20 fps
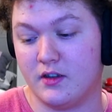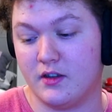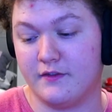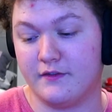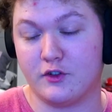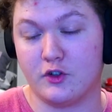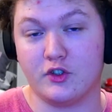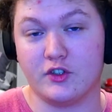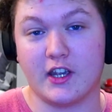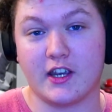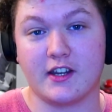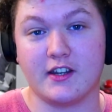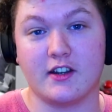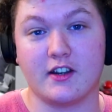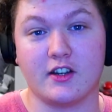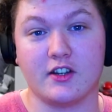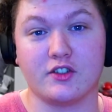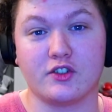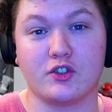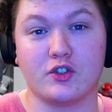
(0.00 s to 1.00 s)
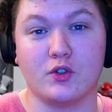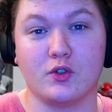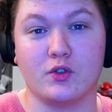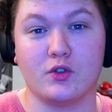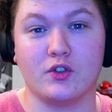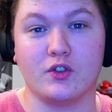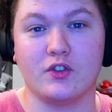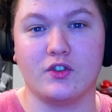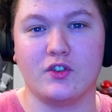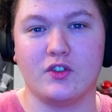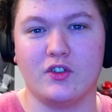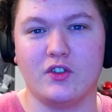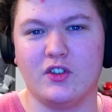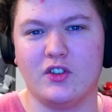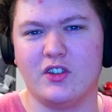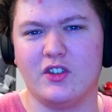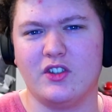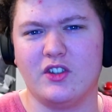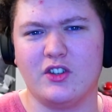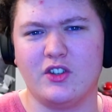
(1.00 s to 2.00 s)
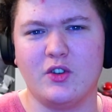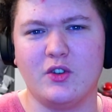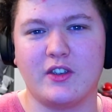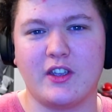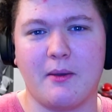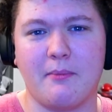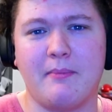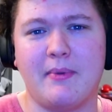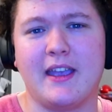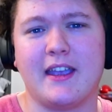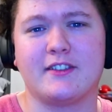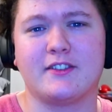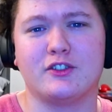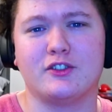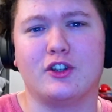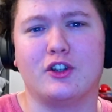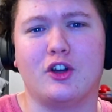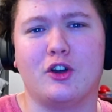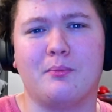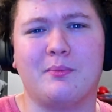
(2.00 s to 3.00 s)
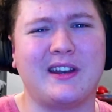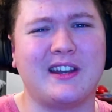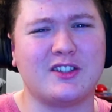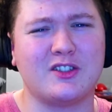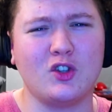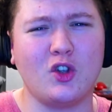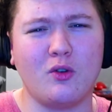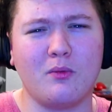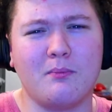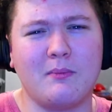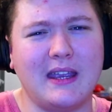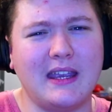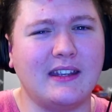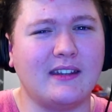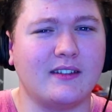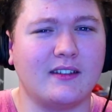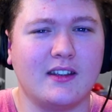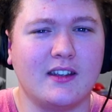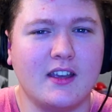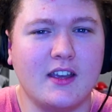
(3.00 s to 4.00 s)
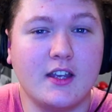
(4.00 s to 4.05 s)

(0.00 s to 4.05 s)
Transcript: secondary school. You do get picked on a lot, but it's not mean.